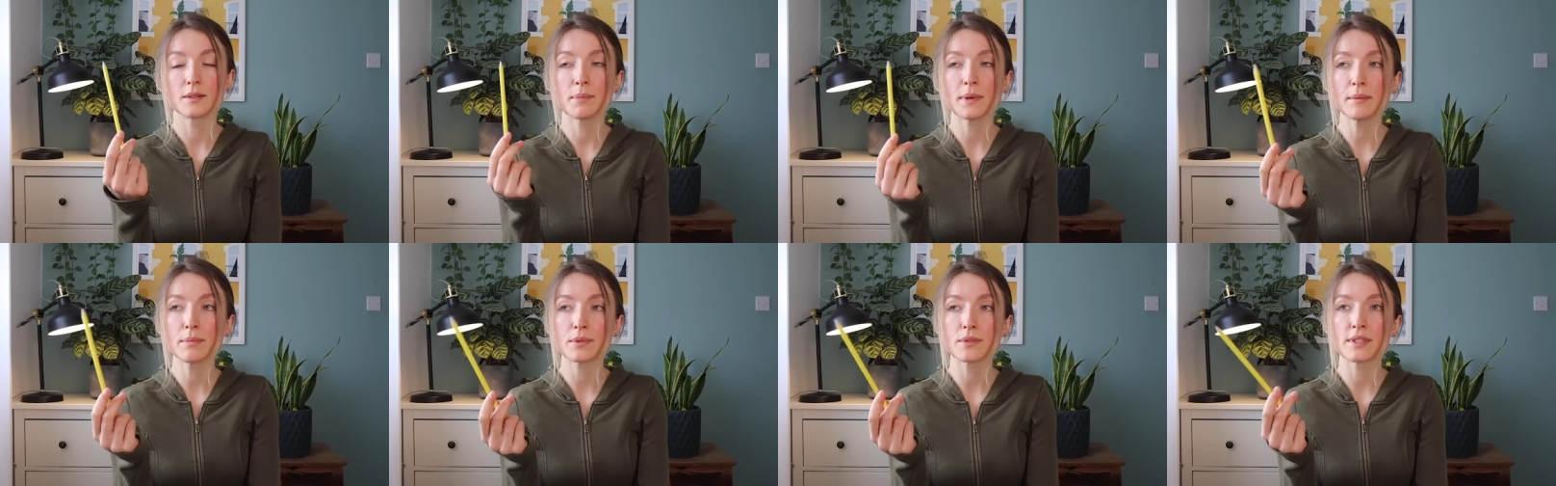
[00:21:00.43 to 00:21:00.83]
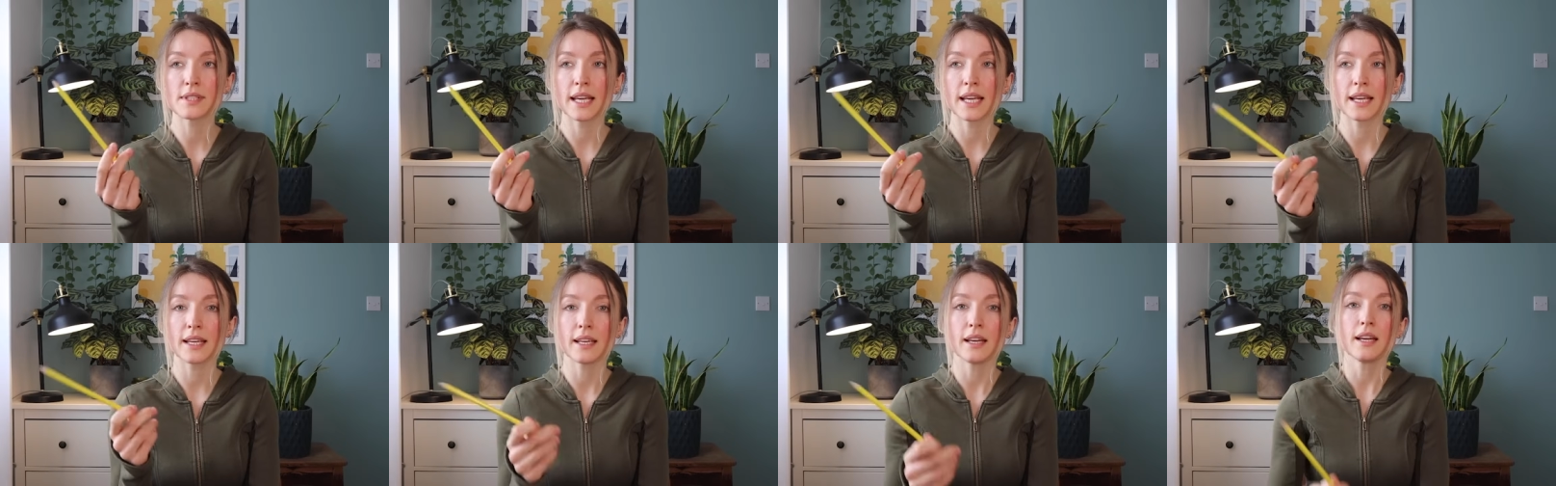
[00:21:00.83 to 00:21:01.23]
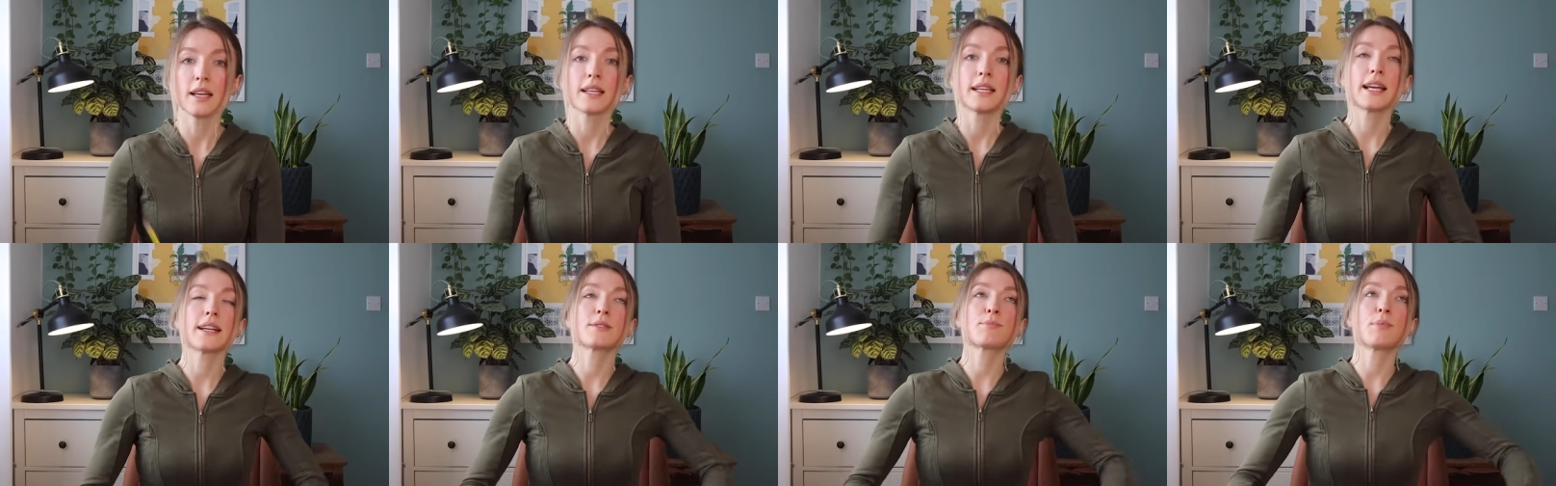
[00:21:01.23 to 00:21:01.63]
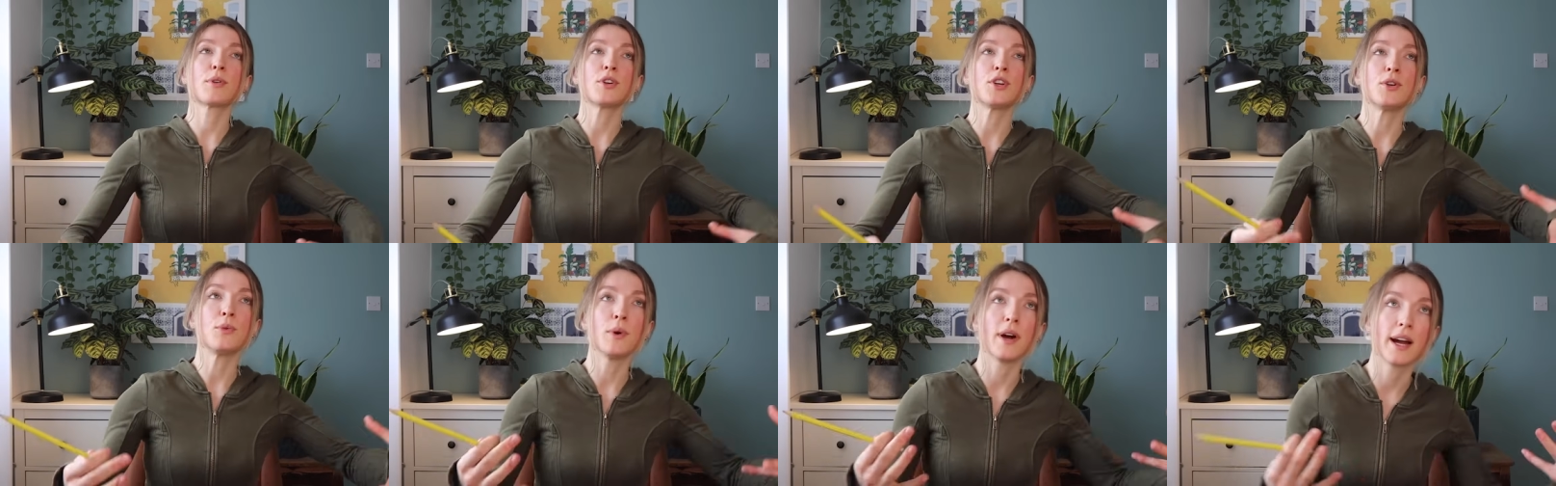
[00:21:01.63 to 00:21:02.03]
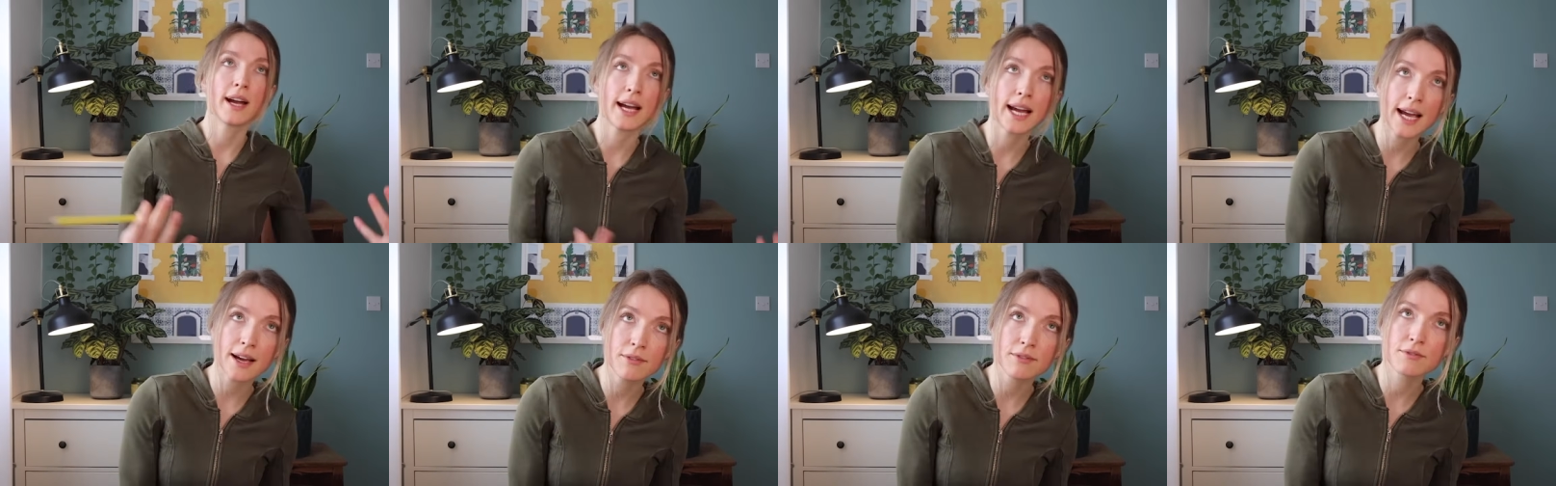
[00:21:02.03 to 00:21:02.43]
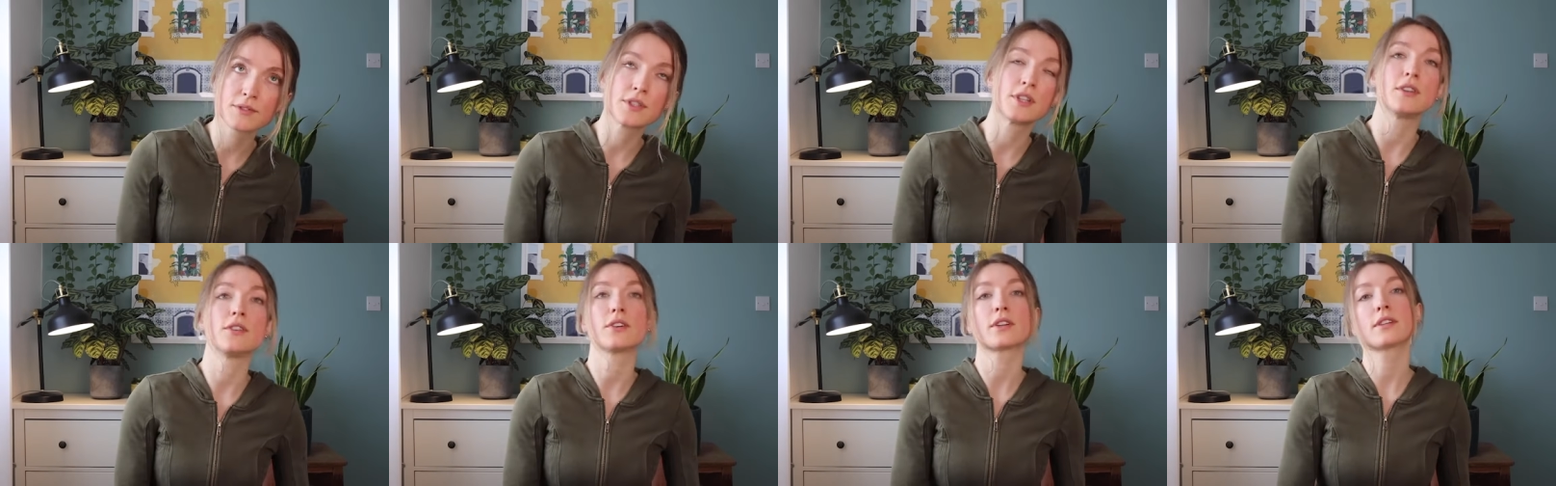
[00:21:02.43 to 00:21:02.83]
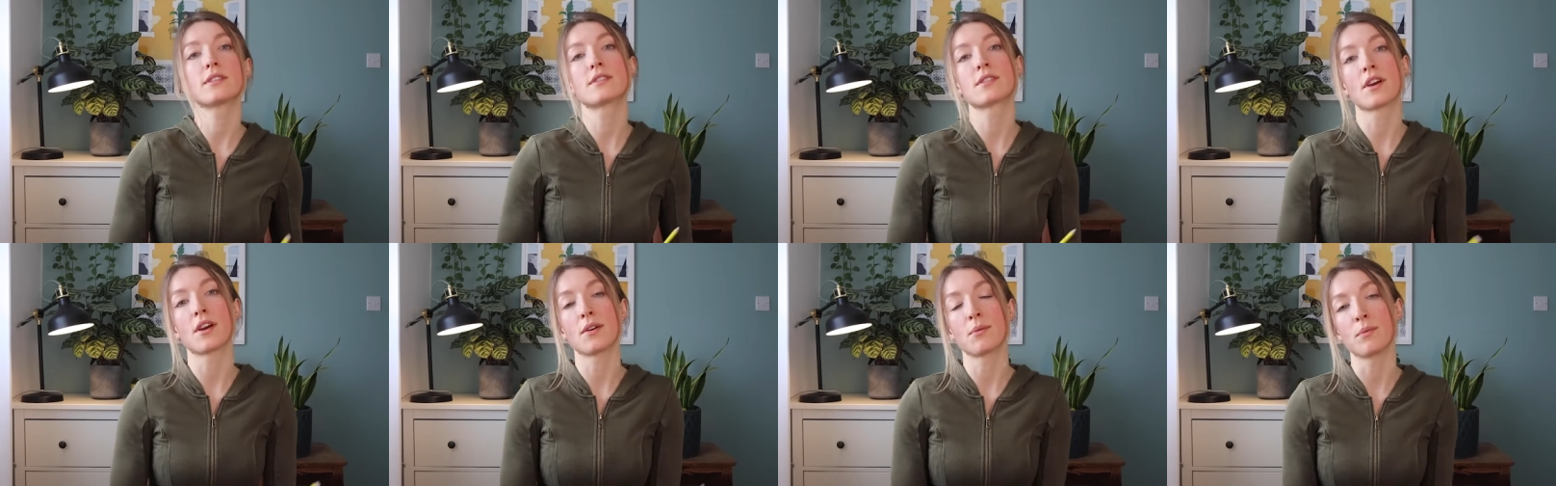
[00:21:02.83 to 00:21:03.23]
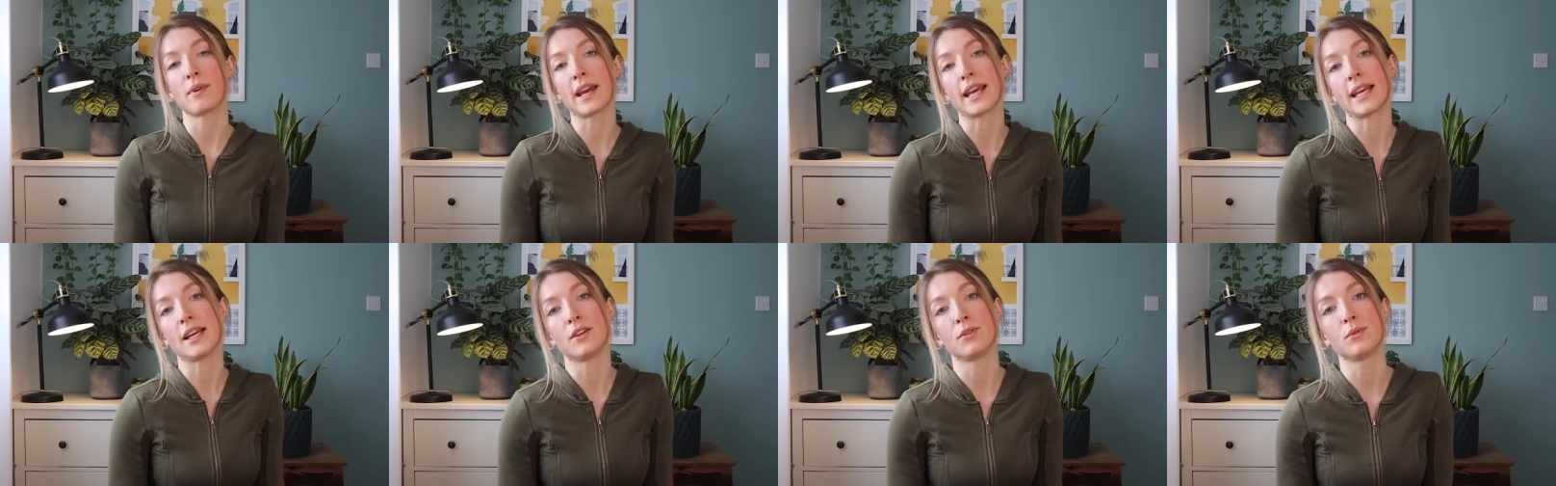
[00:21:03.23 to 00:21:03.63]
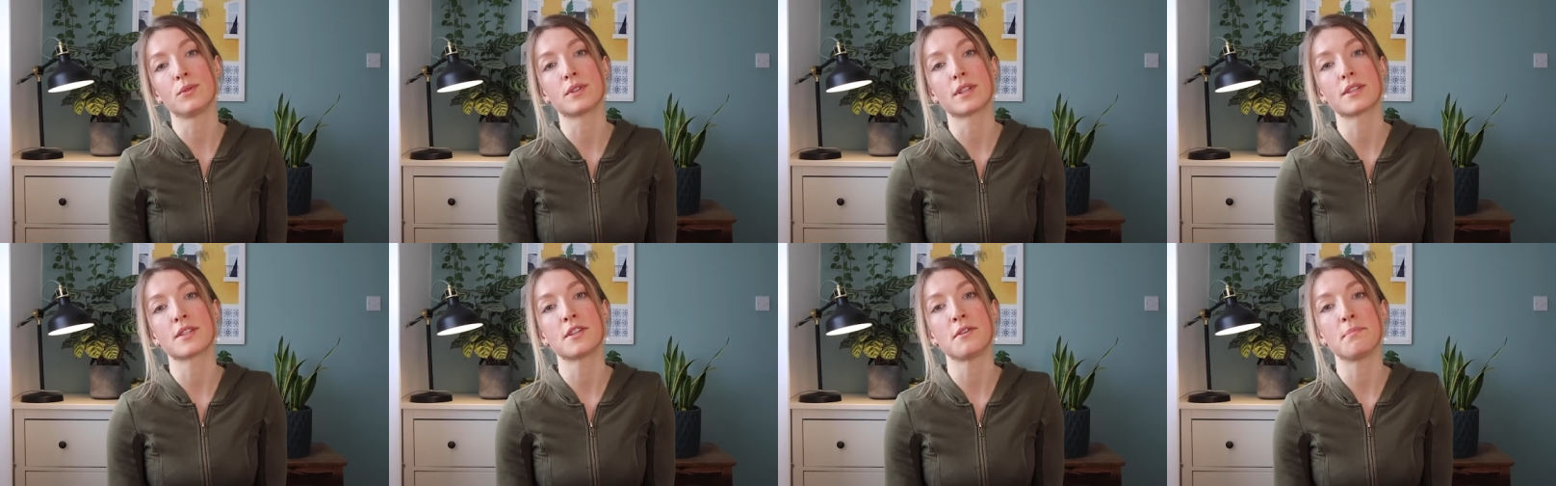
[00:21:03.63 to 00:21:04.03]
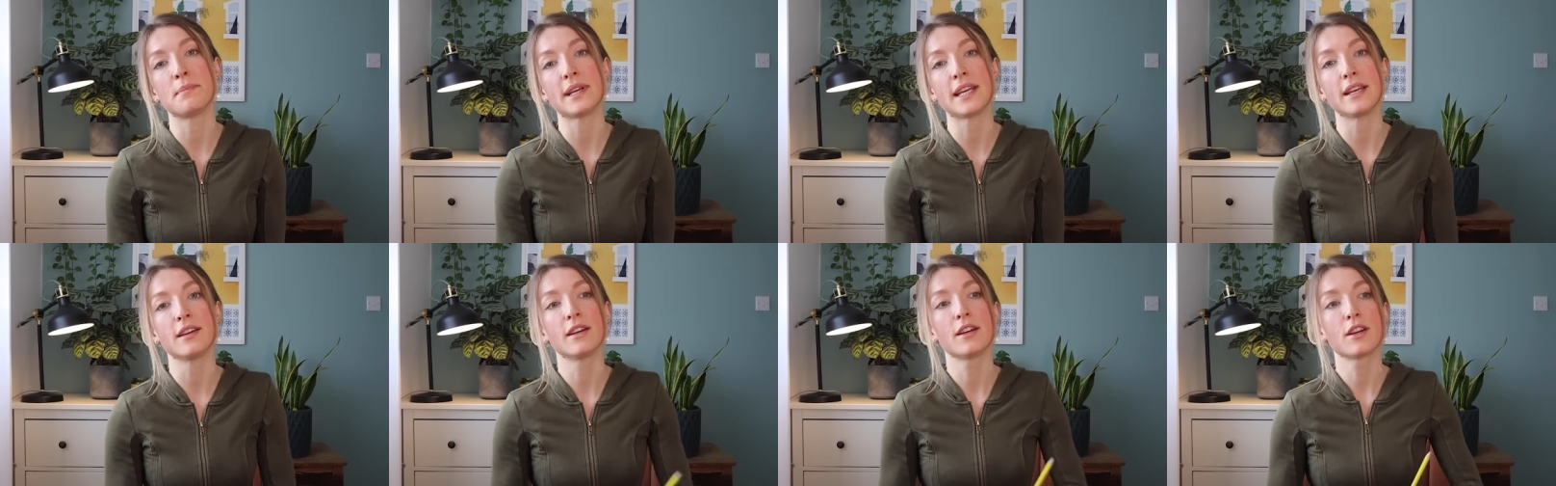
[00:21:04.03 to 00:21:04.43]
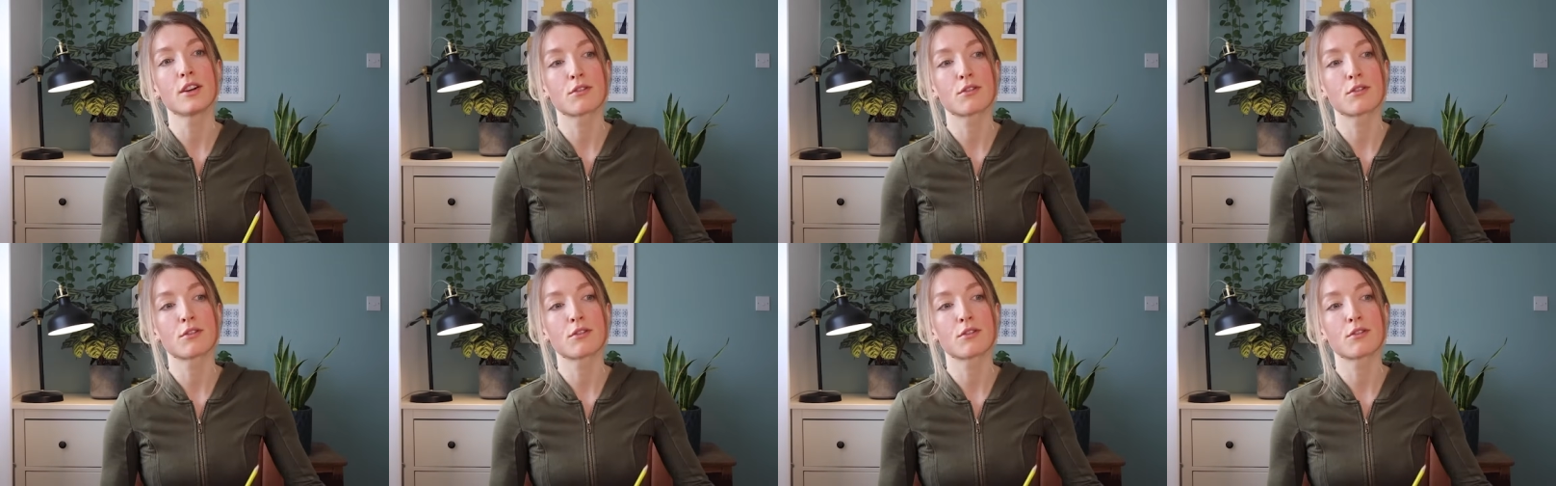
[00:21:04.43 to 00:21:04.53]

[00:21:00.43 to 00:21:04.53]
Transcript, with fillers: People say, yes, but you have to look a certain way in order to be